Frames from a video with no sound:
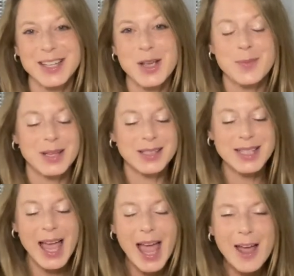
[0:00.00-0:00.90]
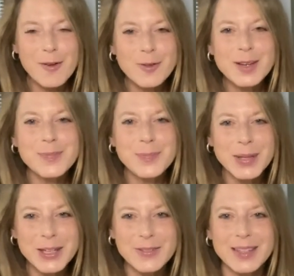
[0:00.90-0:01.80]
Because every
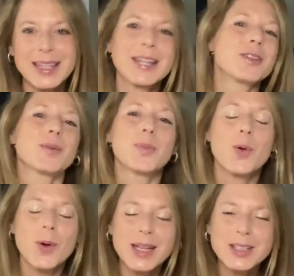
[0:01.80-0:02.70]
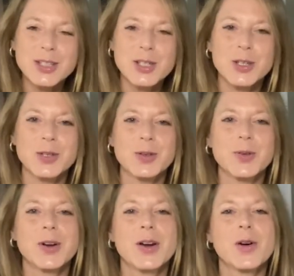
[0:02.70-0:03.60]
bit of it either points
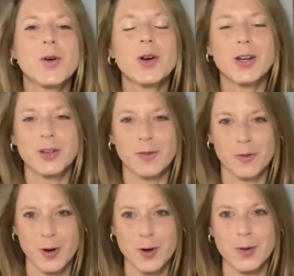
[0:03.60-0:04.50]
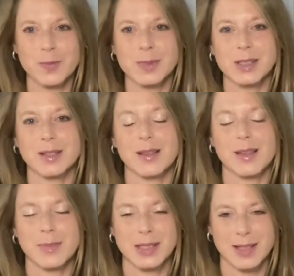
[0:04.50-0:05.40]
to or confirms
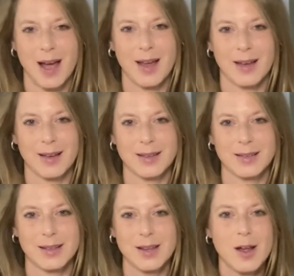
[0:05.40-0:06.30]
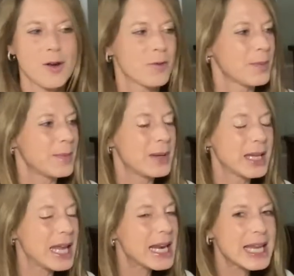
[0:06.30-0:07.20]
the Messiah from the
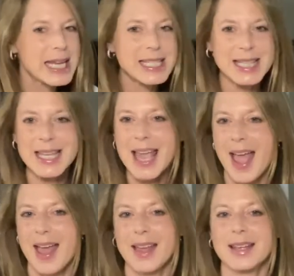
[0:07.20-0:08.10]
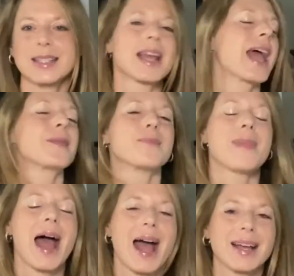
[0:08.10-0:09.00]
beginning to the end and
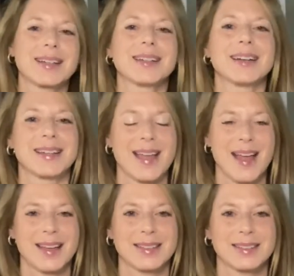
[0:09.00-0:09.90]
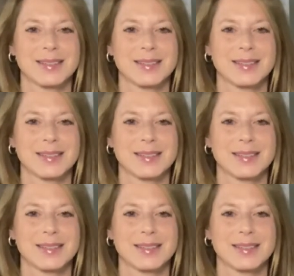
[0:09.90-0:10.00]
back again.